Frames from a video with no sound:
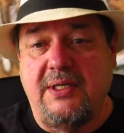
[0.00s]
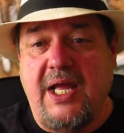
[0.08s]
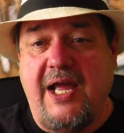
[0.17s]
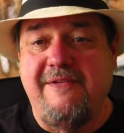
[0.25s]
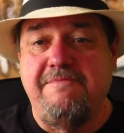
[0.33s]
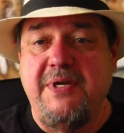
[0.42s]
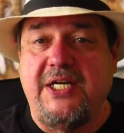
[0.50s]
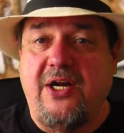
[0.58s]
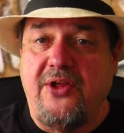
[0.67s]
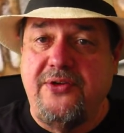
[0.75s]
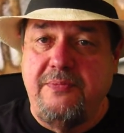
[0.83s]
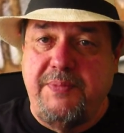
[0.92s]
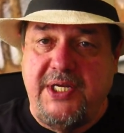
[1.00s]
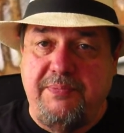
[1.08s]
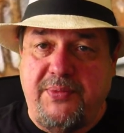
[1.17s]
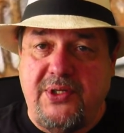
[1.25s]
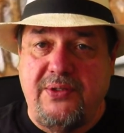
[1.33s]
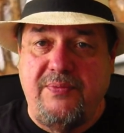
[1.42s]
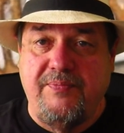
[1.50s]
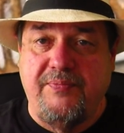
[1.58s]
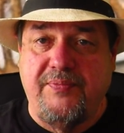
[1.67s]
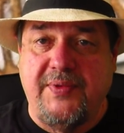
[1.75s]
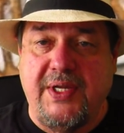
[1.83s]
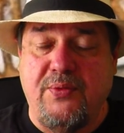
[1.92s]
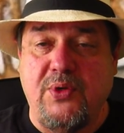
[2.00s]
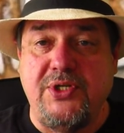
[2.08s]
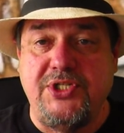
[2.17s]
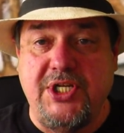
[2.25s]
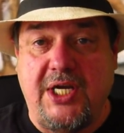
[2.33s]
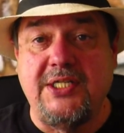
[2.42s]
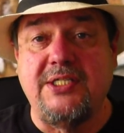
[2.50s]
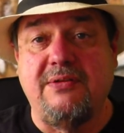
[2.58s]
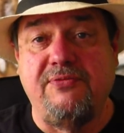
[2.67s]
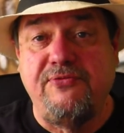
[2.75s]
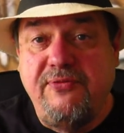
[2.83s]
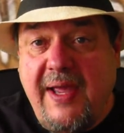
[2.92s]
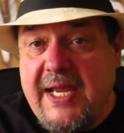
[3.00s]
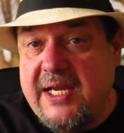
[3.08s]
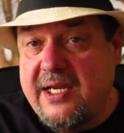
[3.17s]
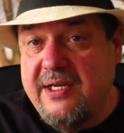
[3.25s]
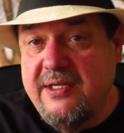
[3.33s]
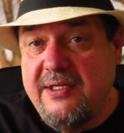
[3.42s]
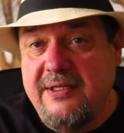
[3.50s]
I've met other people that were just fake.